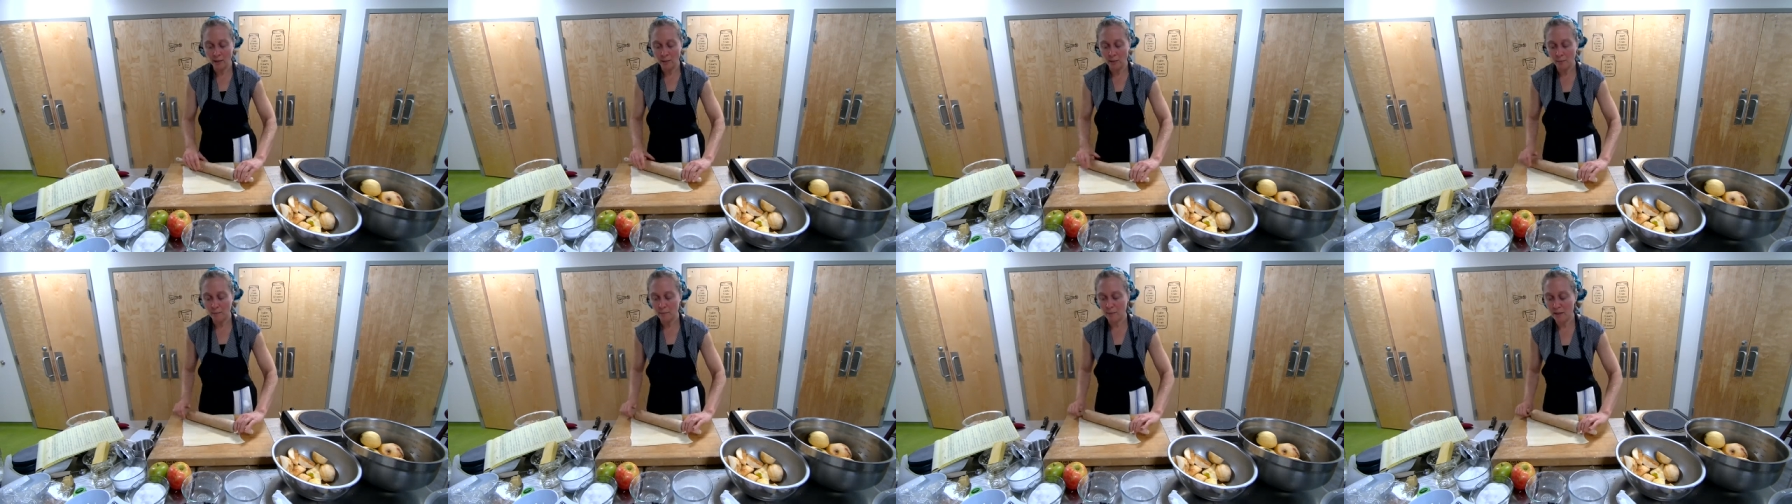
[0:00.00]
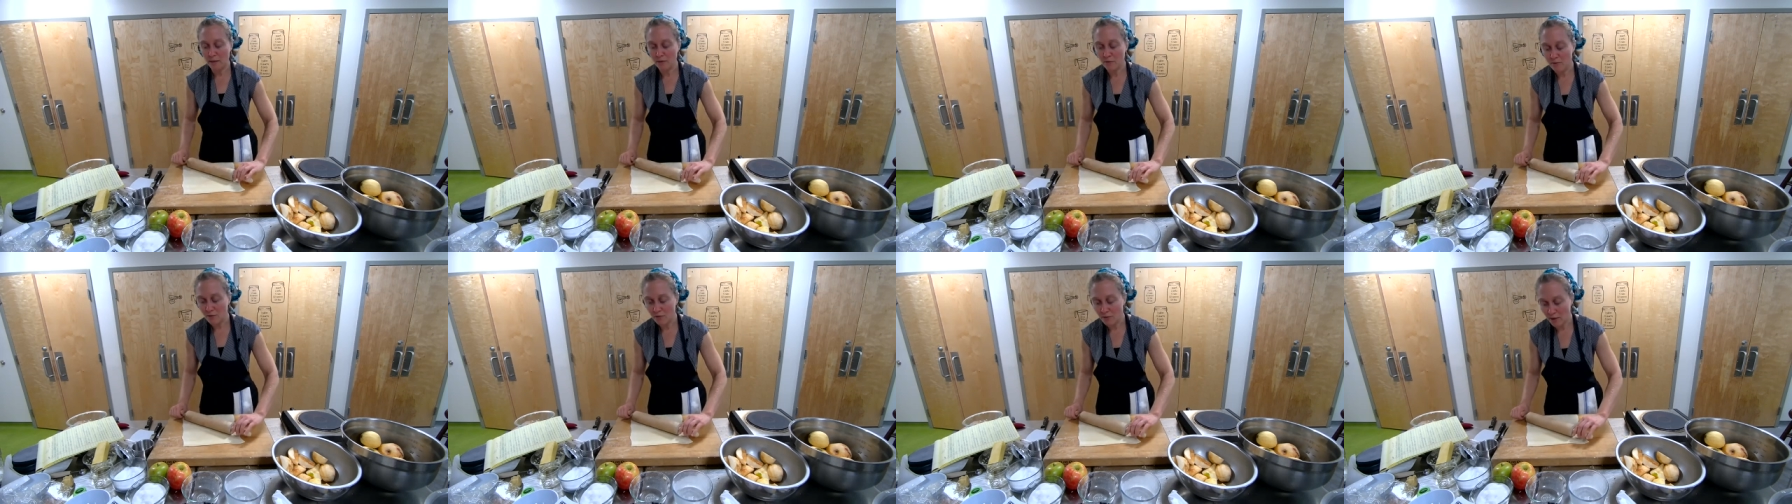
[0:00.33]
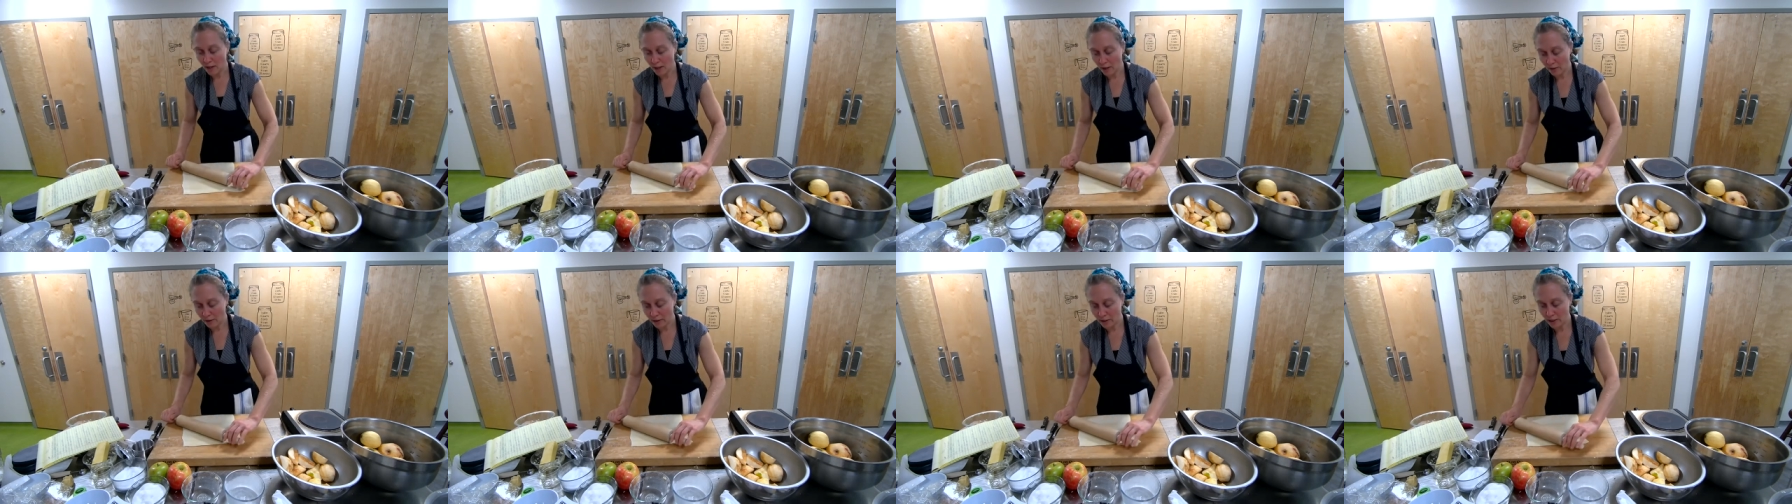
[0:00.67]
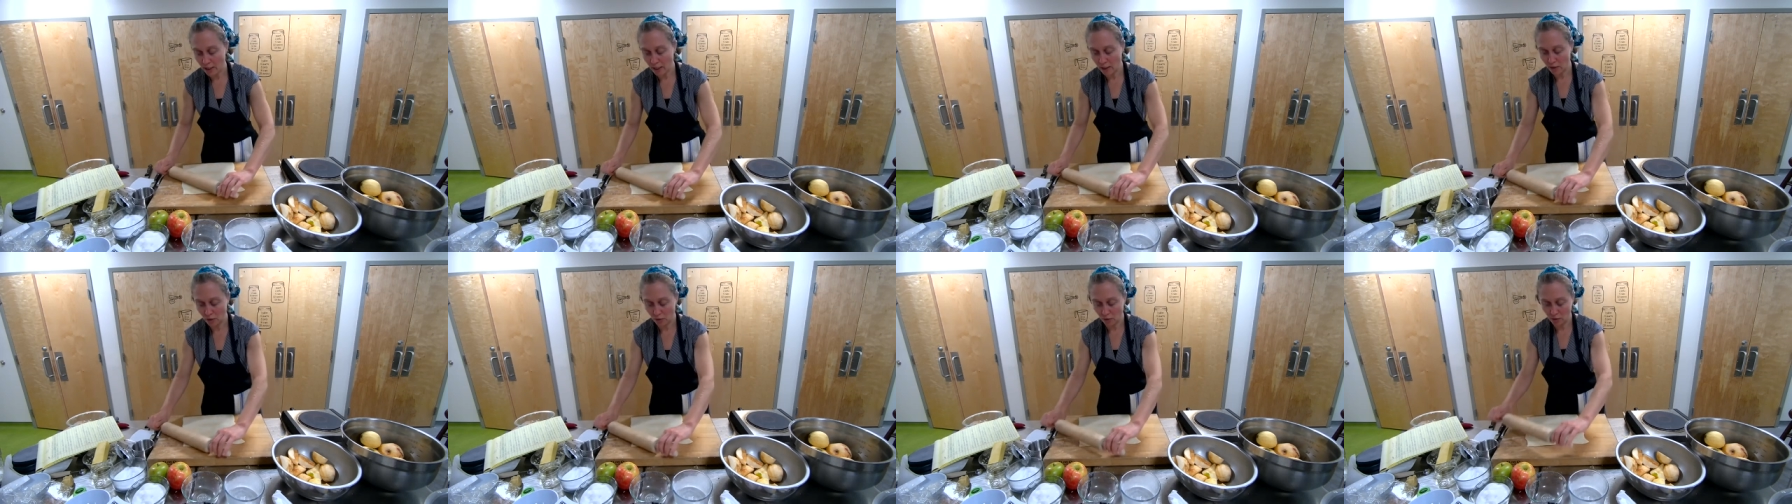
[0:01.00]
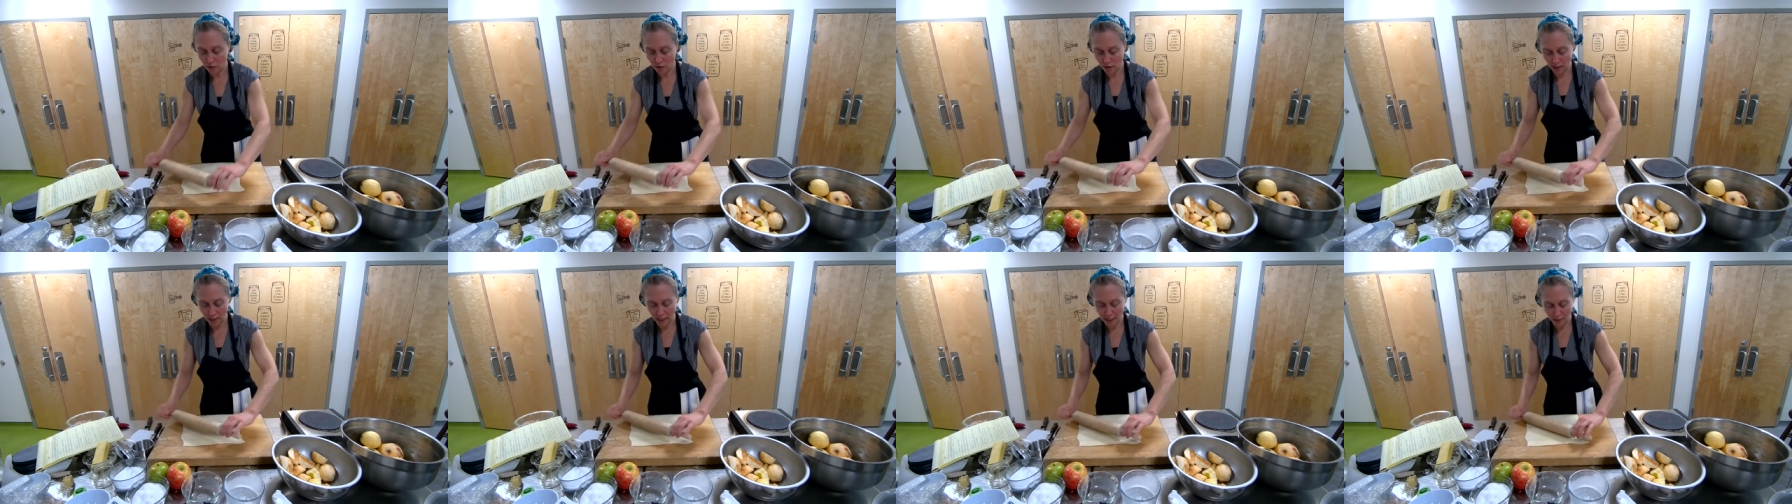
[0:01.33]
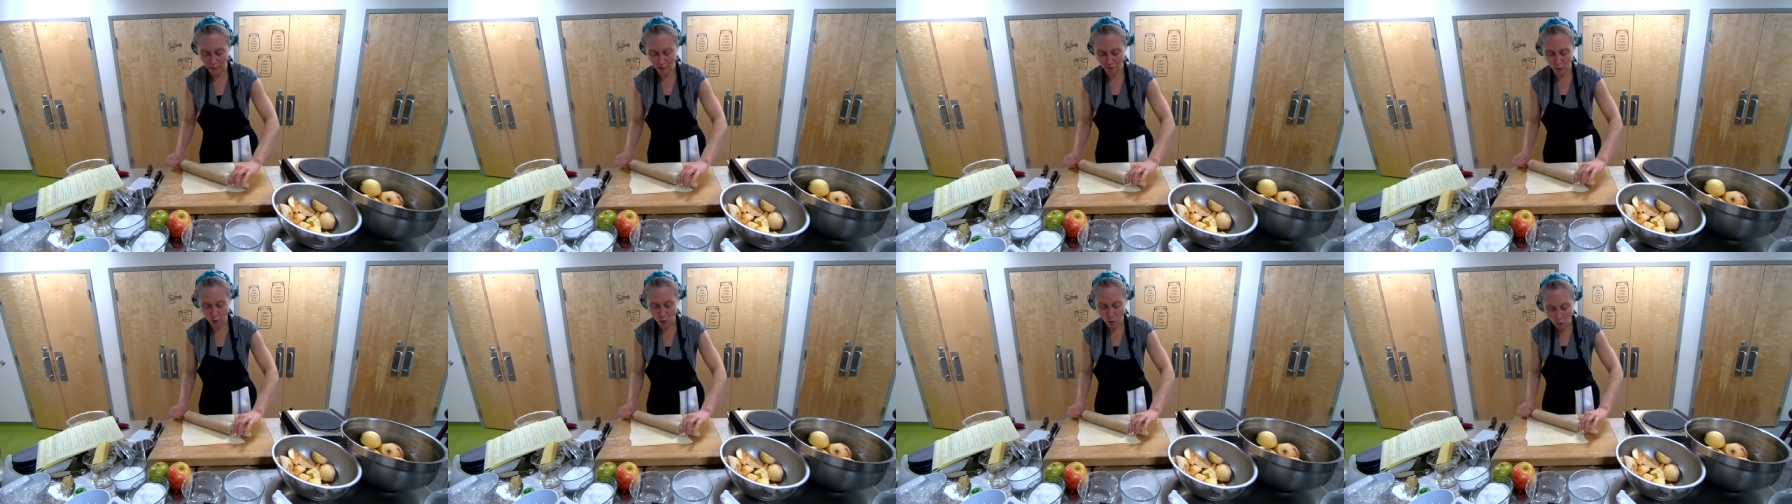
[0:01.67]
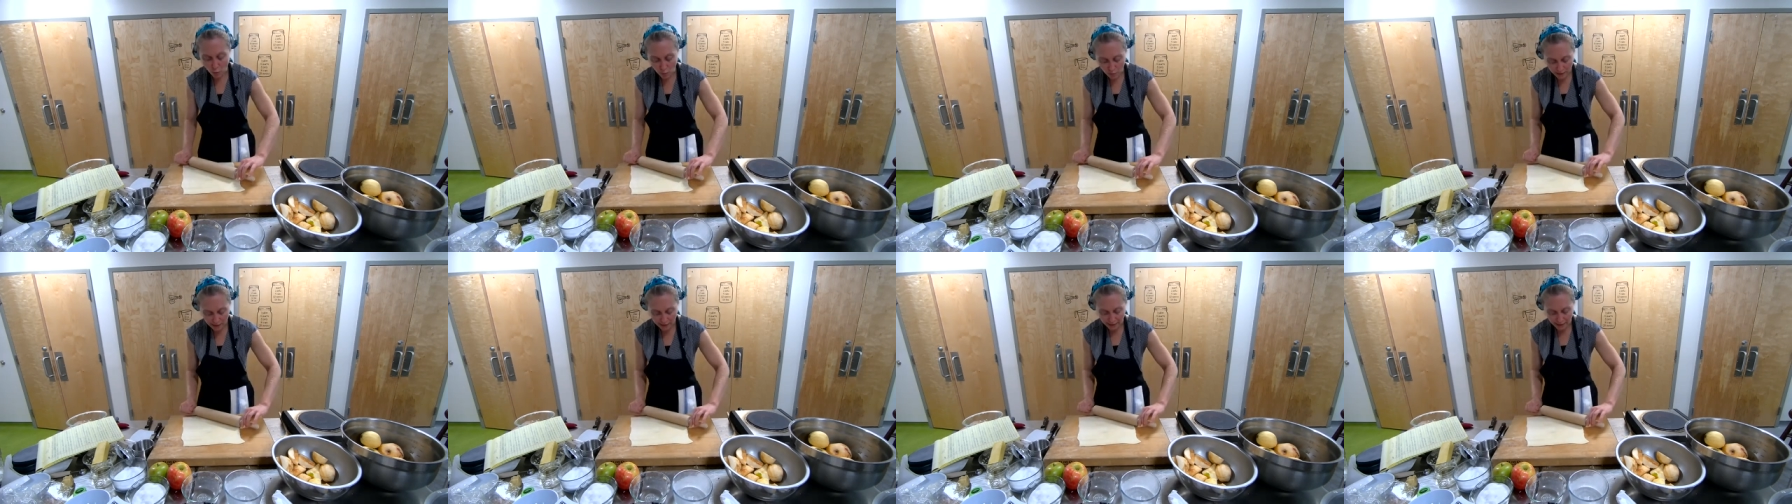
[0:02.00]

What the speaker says: being very gentle to kind of coax